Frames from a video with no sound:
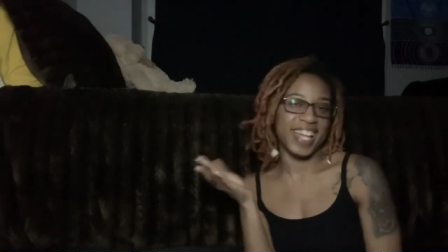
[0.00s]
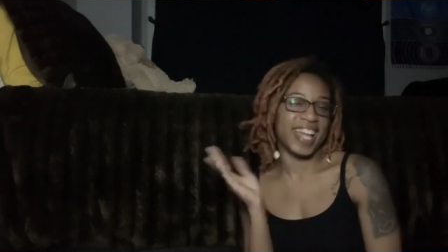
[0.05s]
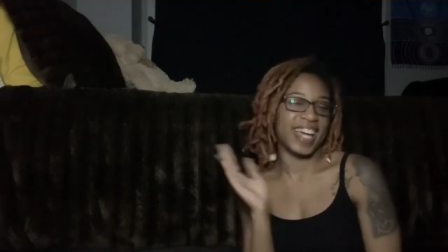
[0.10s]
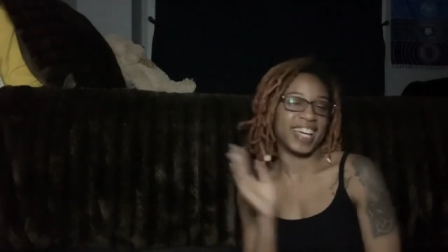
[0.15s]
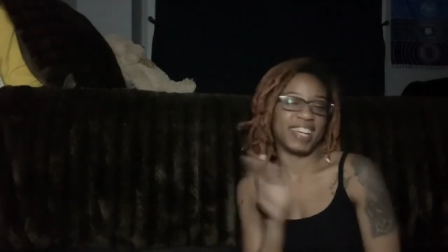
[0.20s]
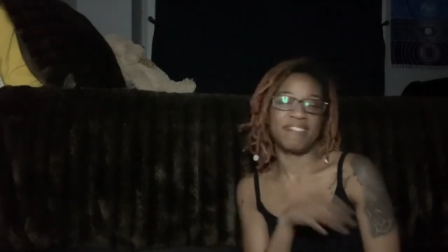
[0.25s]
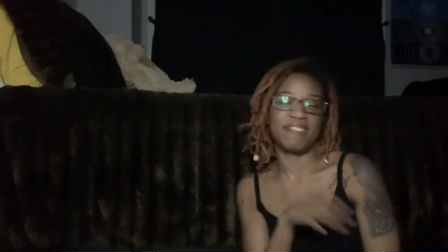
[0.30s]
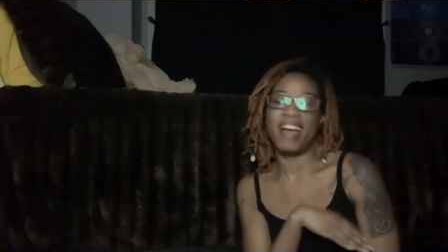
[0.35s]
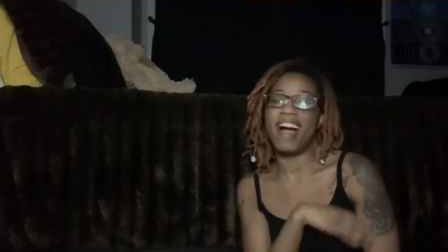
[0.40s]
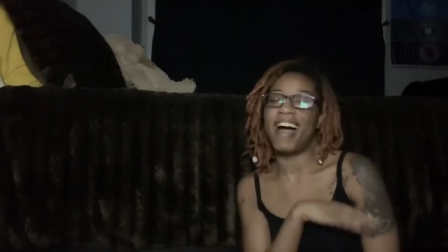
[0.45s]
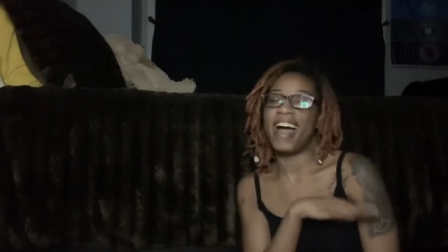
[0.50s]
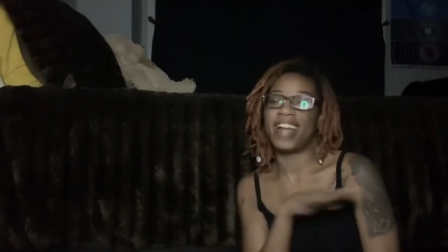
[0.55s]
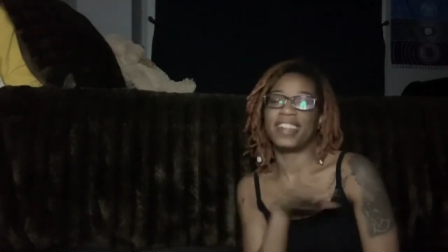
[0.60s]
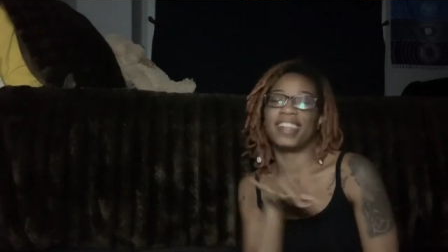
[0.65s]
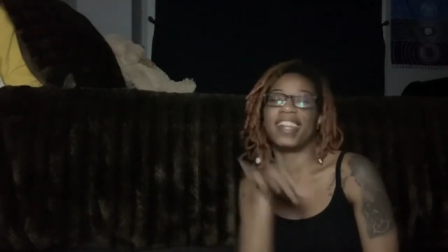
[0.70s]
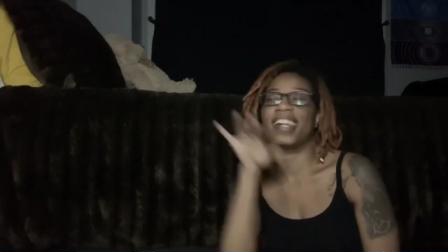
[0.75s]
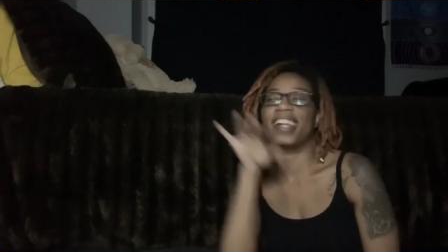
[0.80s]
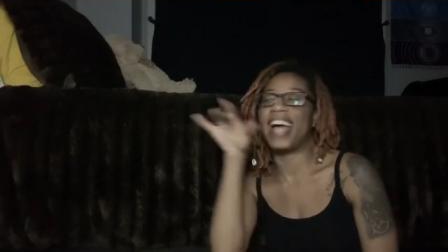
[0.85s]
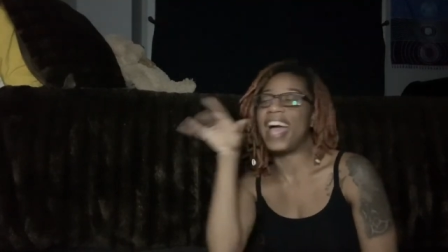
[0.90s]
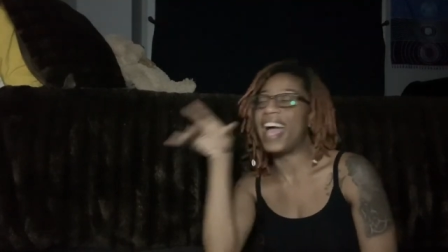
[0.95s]
like if y'all have
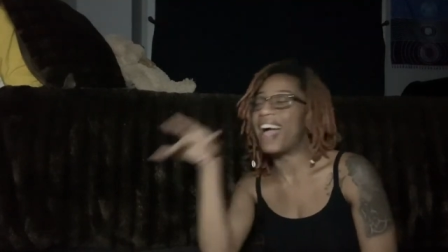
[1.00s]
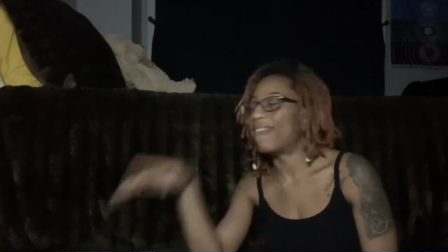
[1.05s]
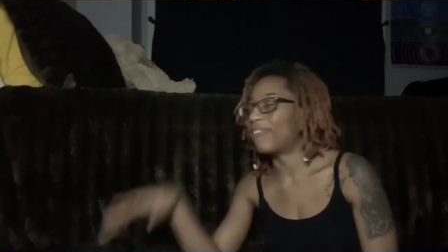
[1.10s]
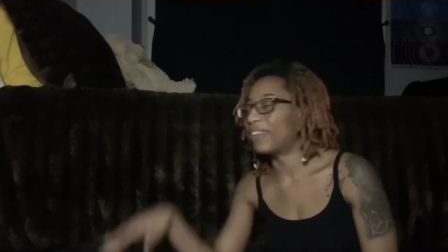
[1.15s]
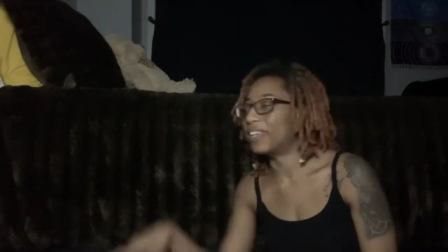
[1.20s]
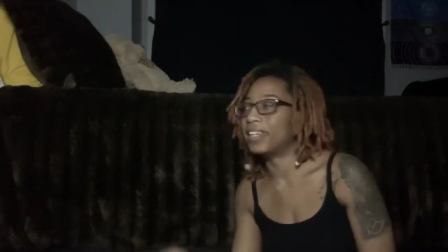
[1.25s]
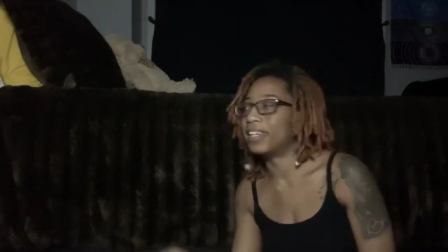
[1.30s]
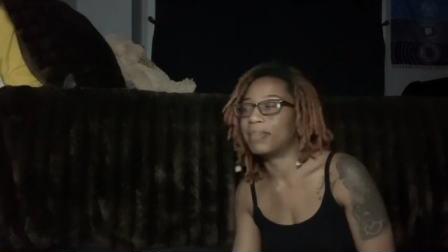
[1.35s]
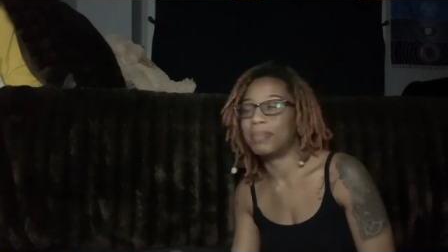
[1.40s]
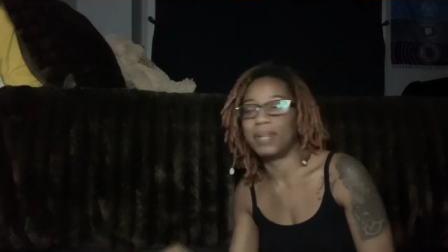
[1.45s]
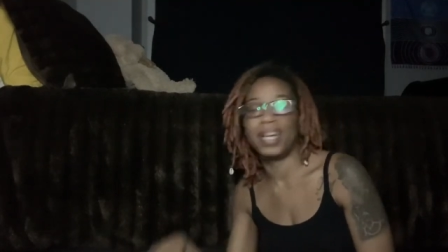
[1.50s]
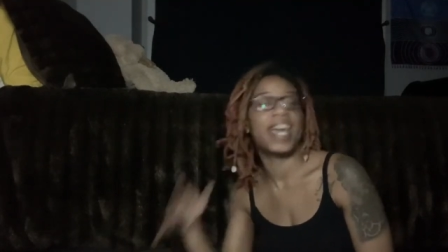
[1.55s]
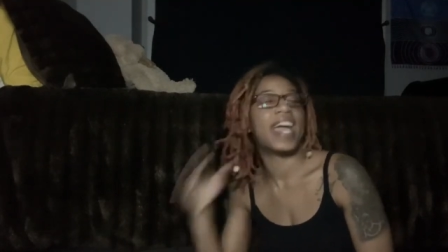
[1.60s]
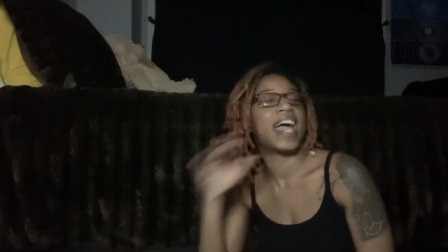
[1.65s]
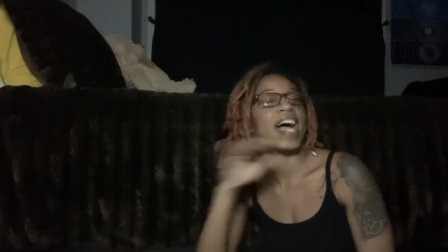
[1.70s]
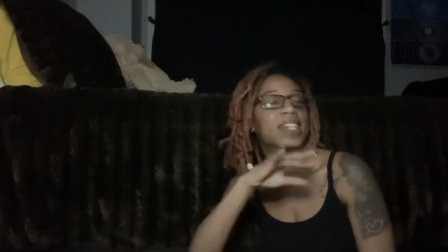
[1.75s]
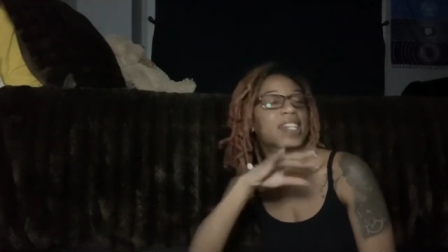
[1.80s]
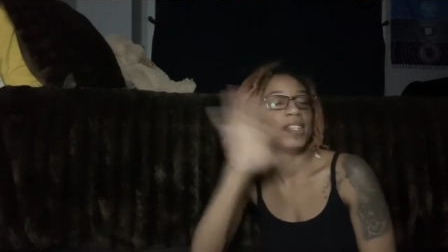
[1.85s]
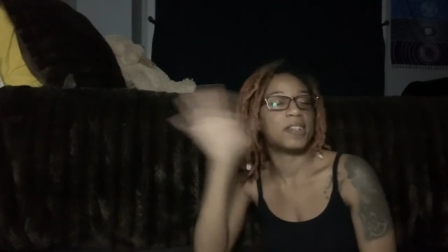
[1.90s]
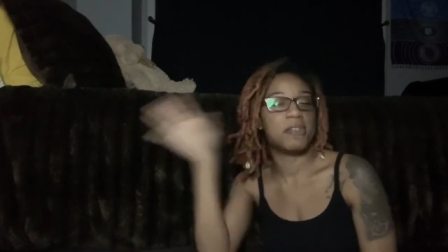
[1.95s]
to laugh a little bit
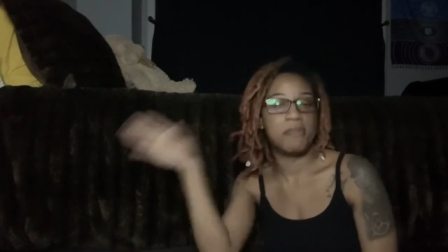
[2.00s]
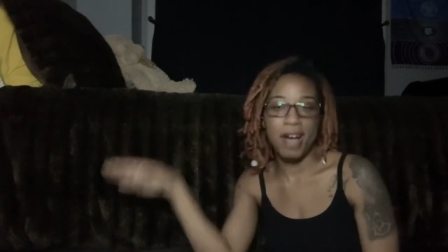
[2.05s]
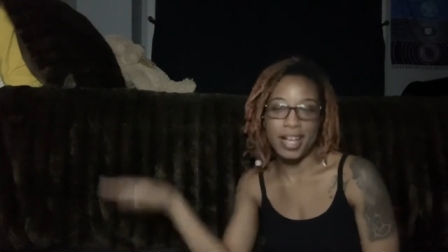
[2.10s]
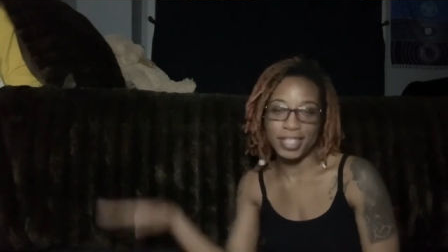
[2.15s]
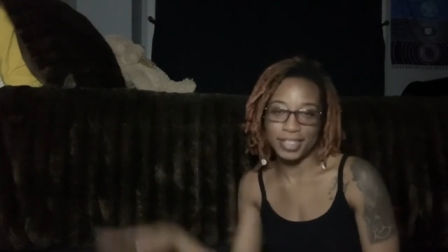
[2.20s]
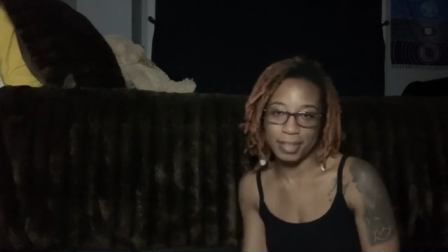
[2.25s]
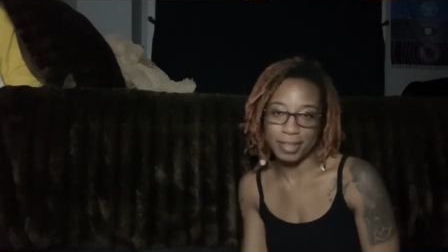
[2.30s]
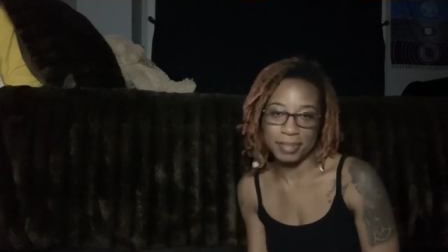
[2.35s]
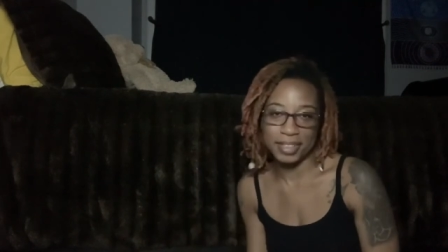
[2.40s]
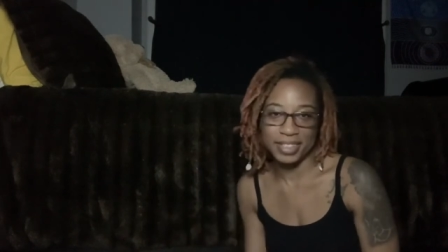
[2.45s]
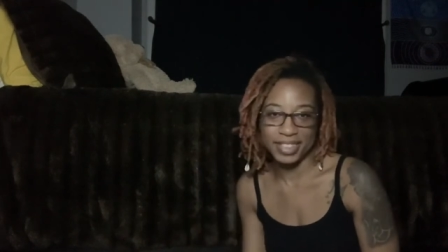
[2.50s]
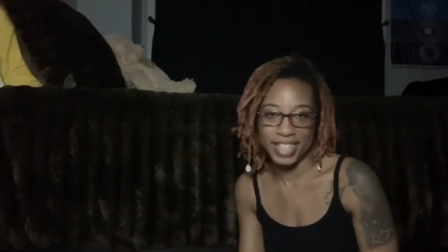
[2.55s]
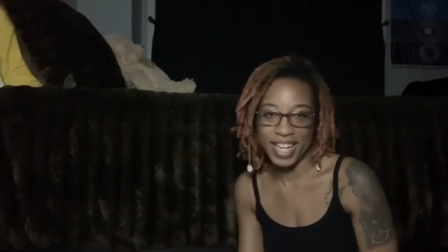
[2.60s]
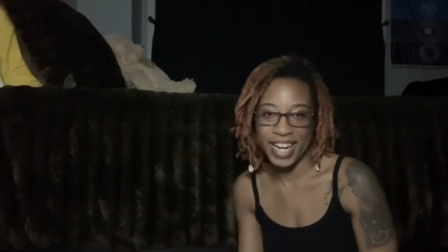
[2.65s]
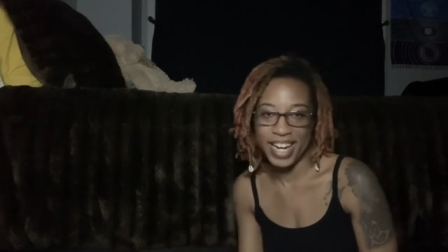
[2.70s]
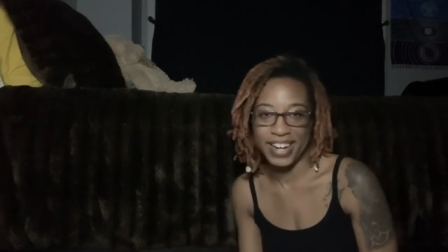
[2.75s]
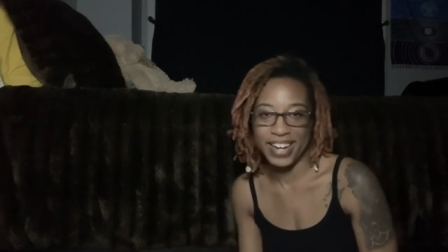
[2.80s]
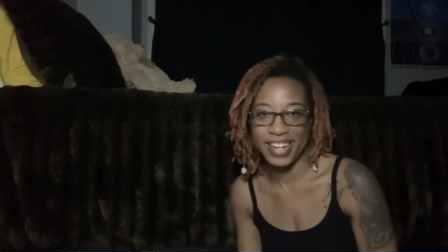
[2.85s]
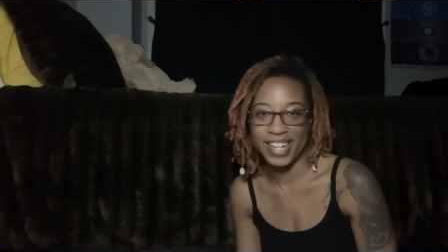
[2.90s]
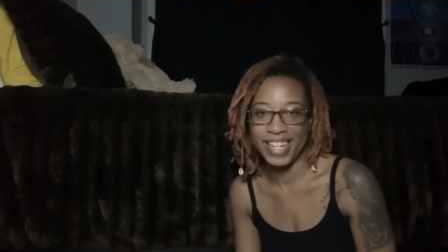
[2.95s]
after you watch something
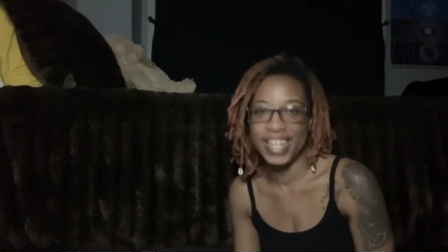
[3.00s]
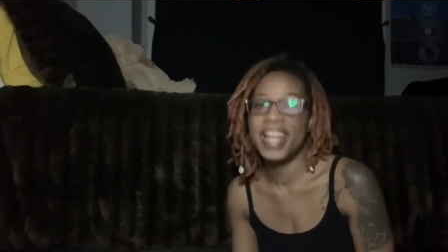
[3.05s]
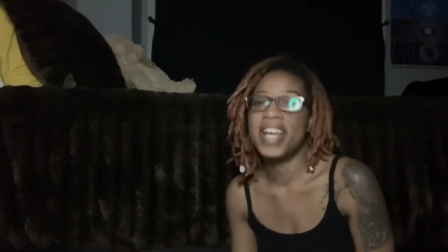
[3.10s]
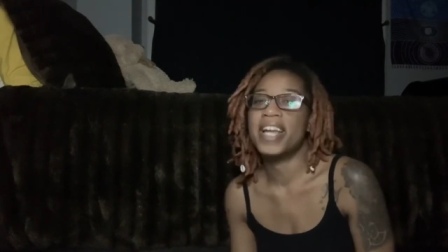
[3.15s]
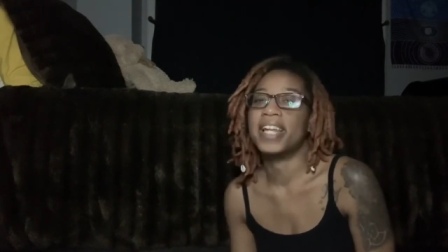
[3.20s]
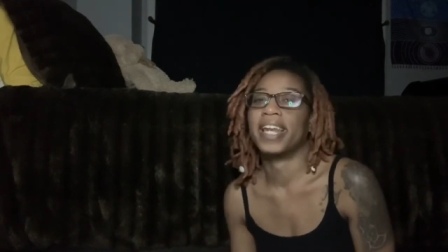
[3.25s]
scary,